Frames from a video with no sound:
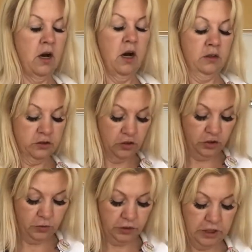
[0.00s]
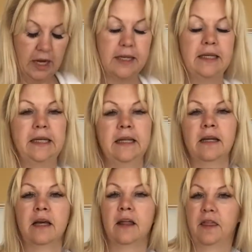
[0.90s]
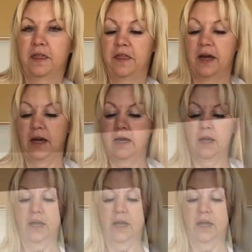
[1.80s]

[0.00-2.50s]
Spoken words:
Also, you will not need the